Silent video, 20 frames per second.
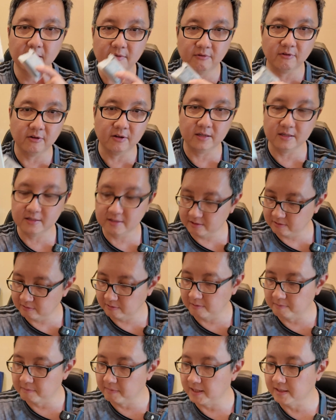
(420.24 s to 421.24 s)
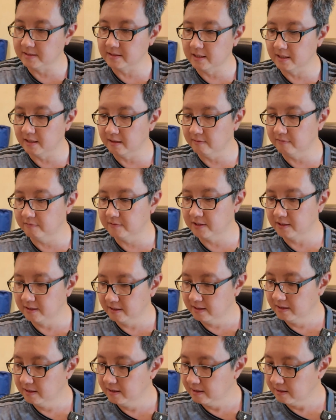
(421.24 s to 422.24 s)
for this amazing gift.
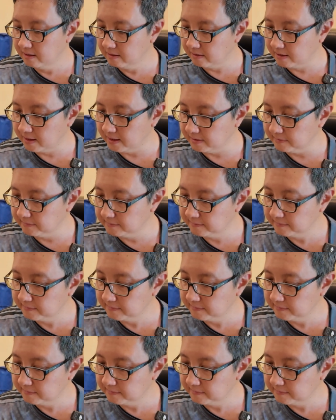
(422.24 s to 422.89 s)
All right,